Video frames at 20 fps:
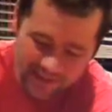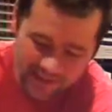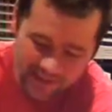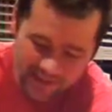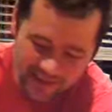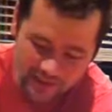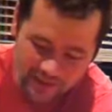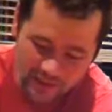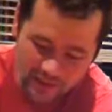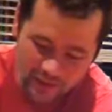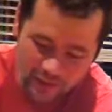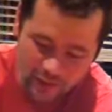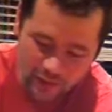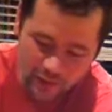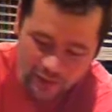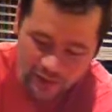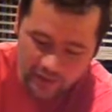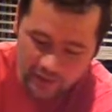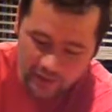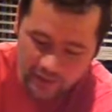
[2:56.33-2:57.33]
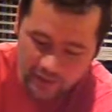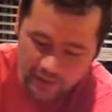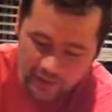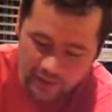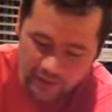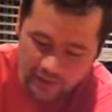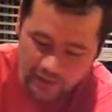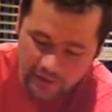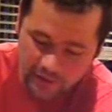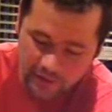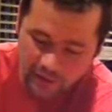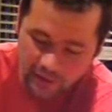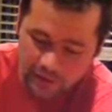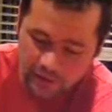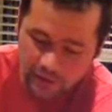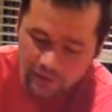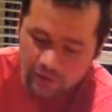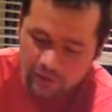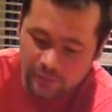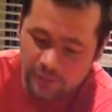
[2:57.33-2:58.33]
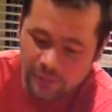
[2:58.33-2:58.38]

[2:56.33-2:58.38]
See, we're getting technical.